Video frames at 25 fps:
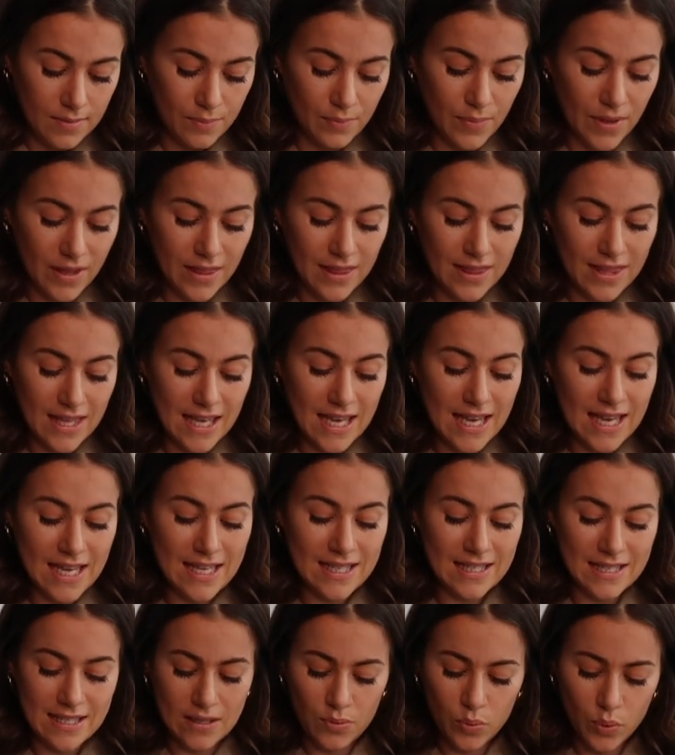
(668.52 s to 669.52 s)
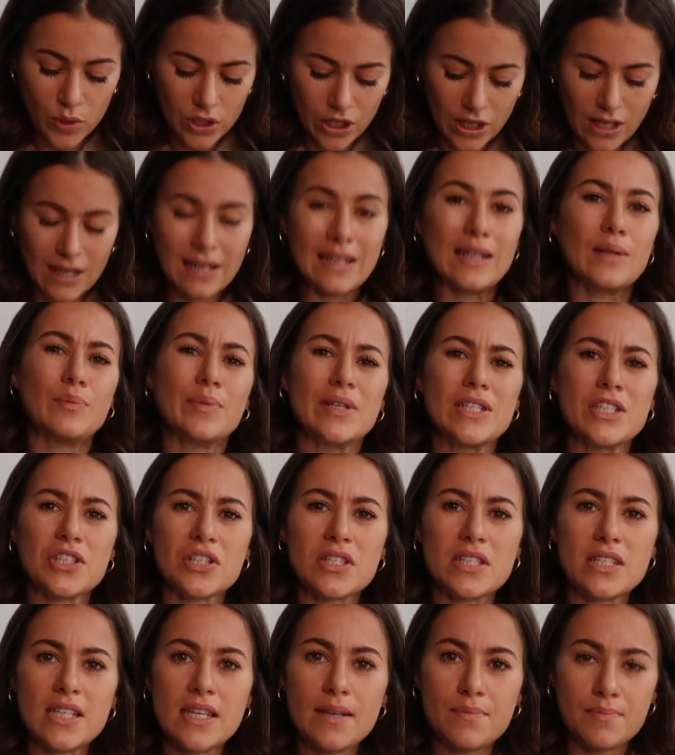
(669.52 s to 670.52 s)
But these, which are a little bit
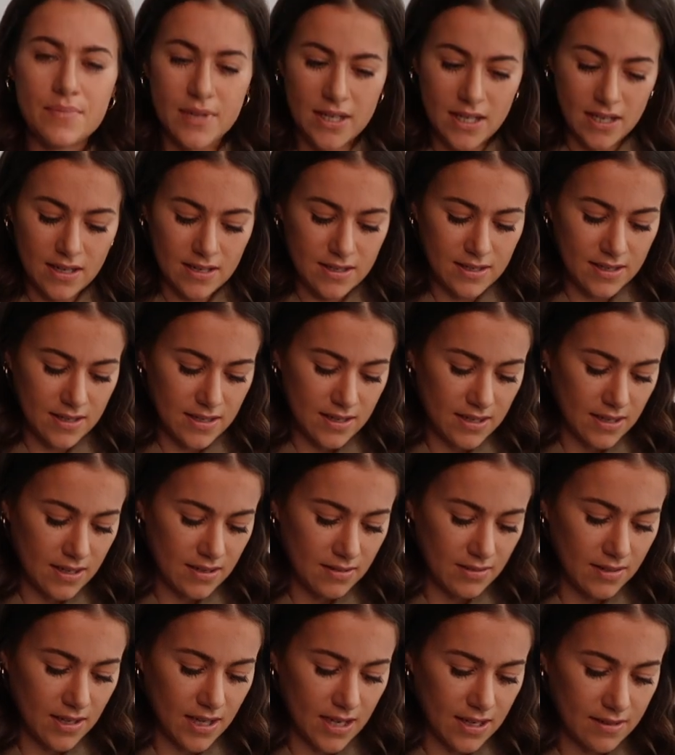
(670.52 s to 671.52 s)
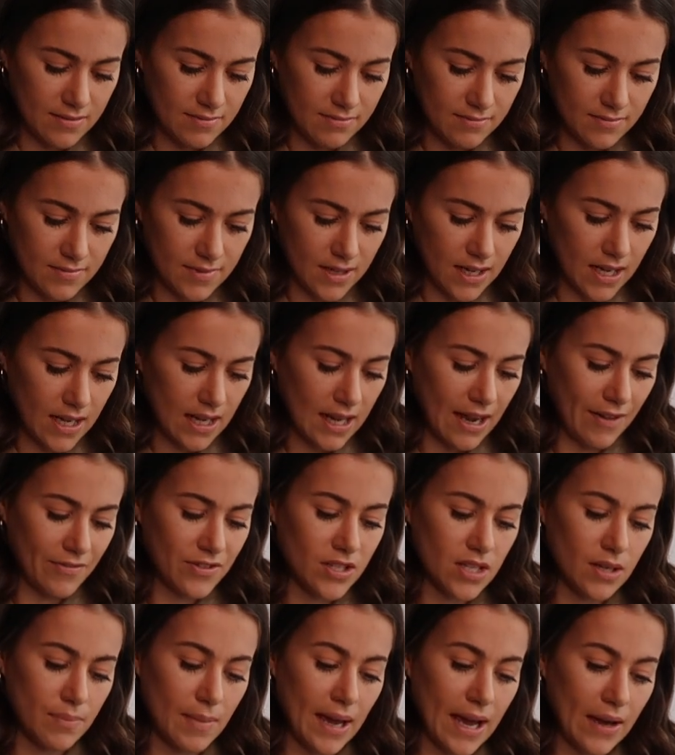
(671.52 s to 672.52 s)
dusty because, yeah, I
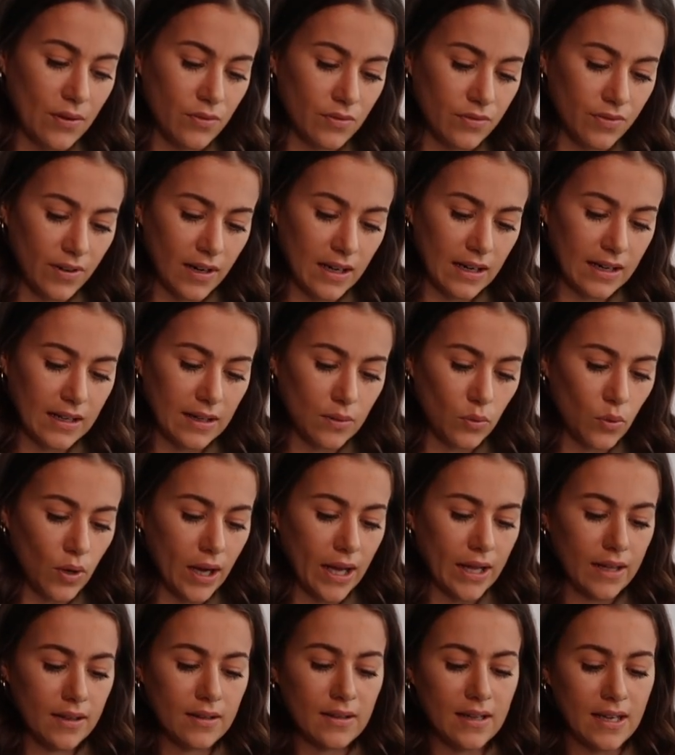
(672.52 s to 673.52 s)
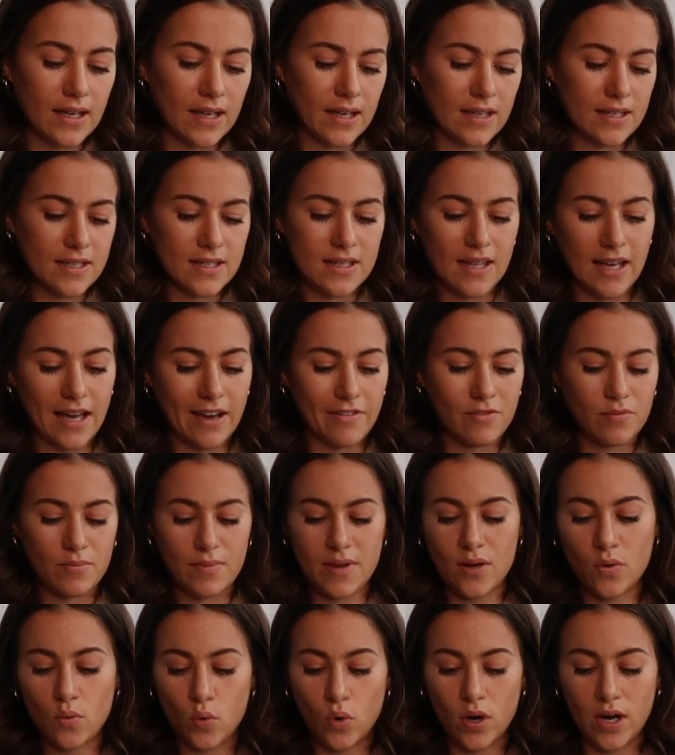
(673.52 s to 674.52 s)
left them out for a little while and they haven't
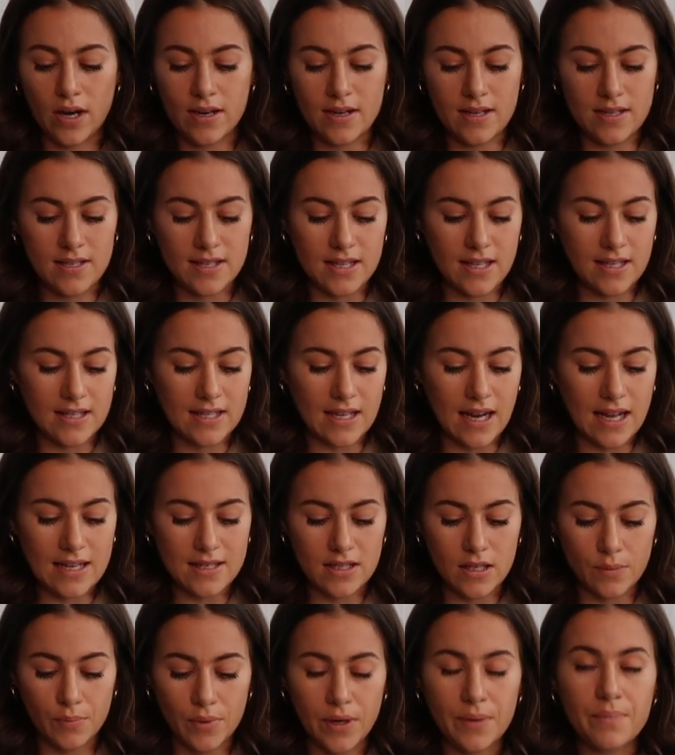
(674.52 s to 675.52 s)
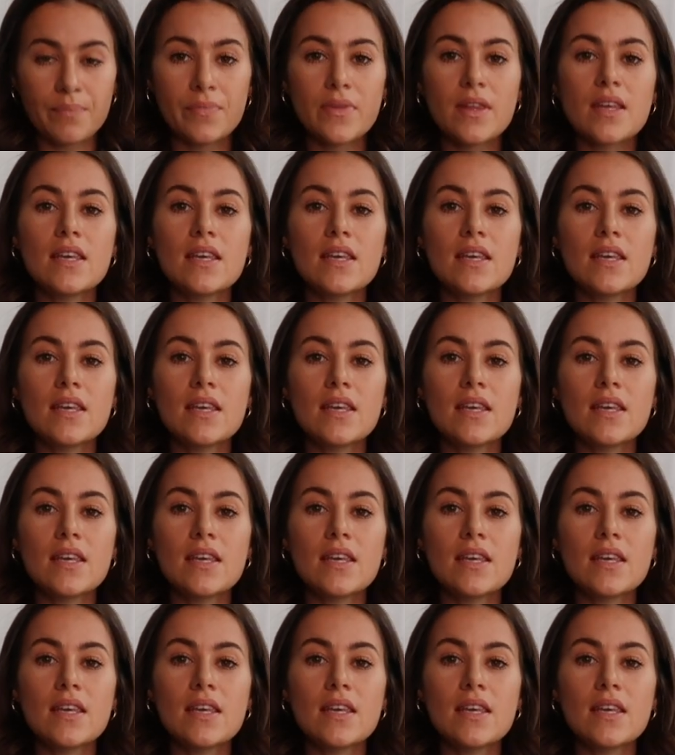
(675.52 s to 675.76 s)
been worn since last summer.